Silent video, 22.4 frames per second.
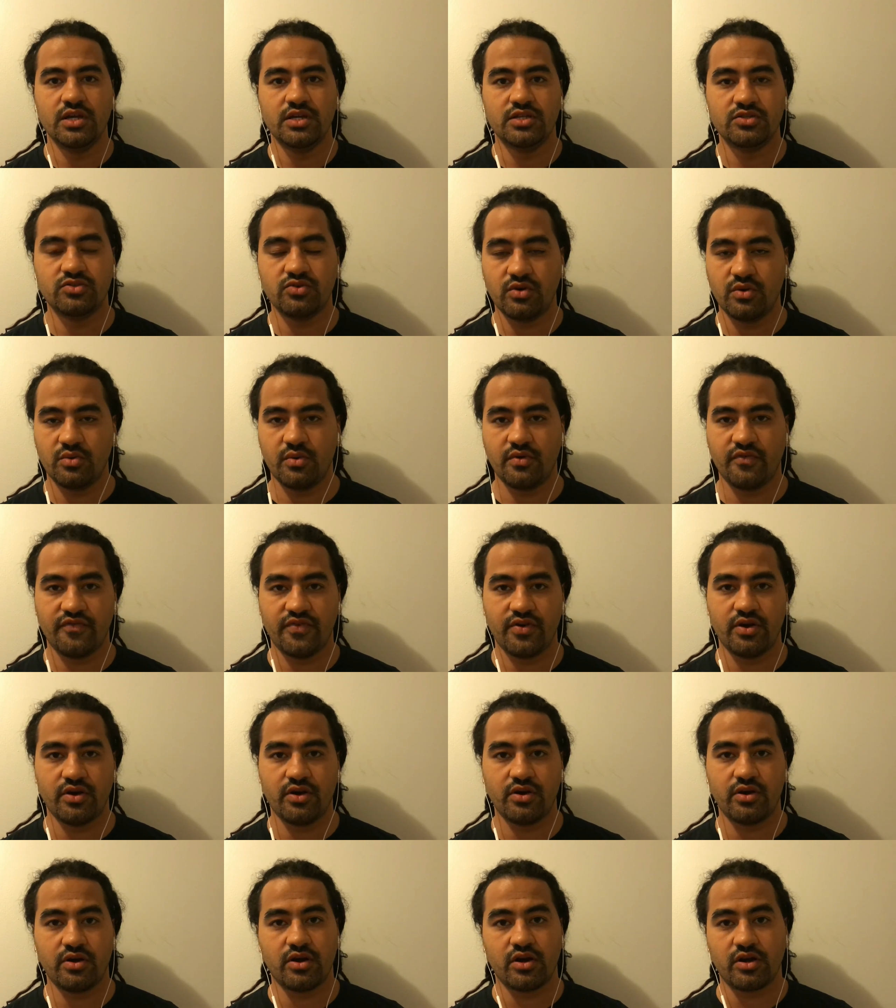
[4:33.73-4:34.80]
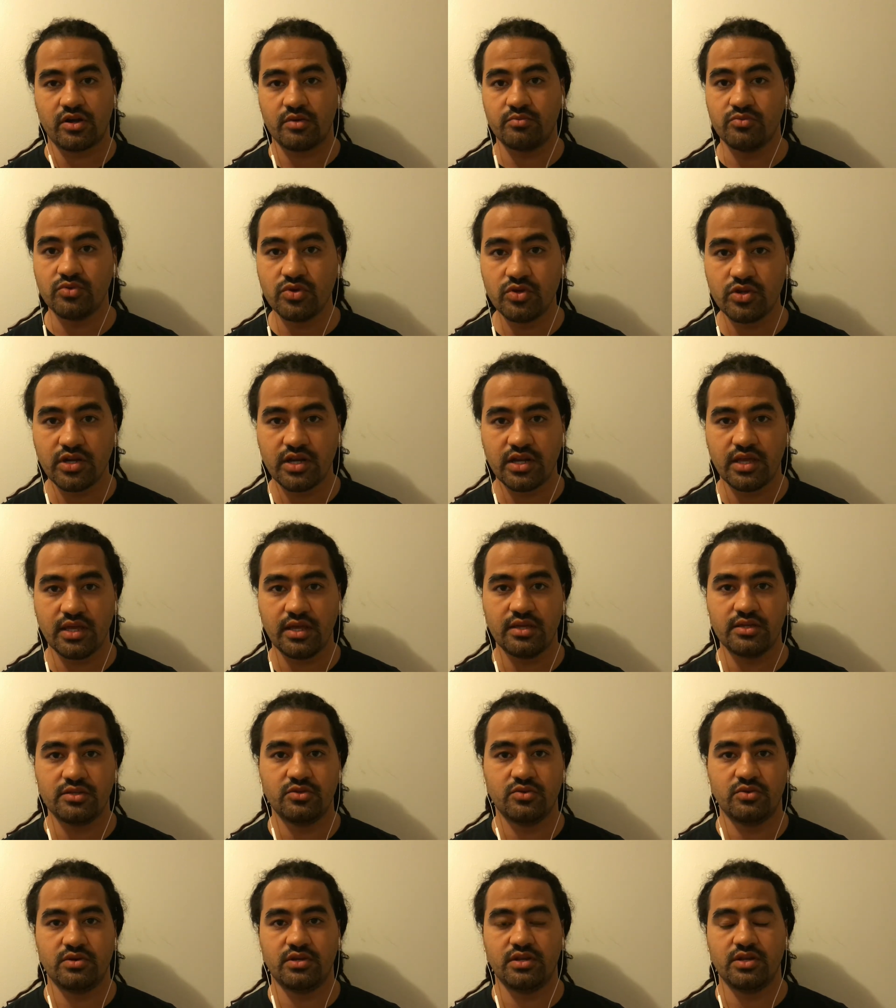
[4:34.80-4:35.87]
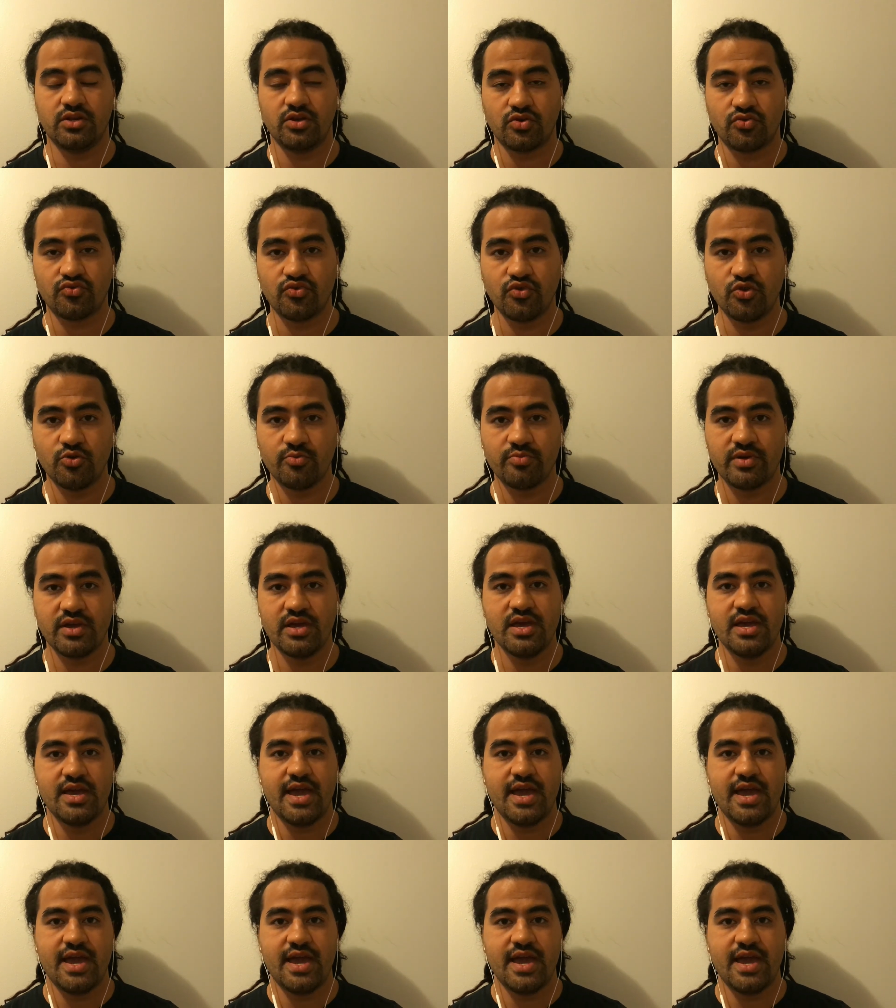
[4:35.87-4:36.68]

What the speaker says: do it with a community, do it in a group,